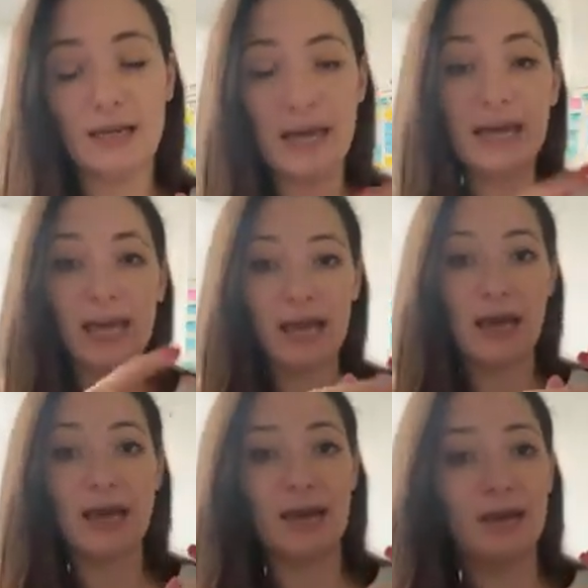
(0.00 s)

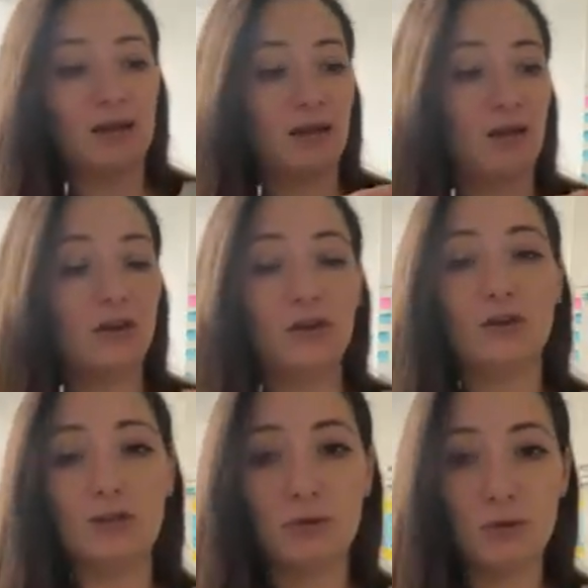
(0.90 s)
aka gonna go
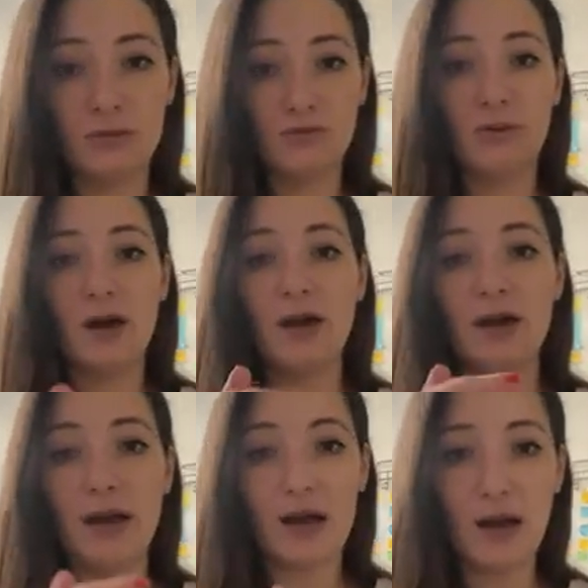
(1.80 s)
on Spotify,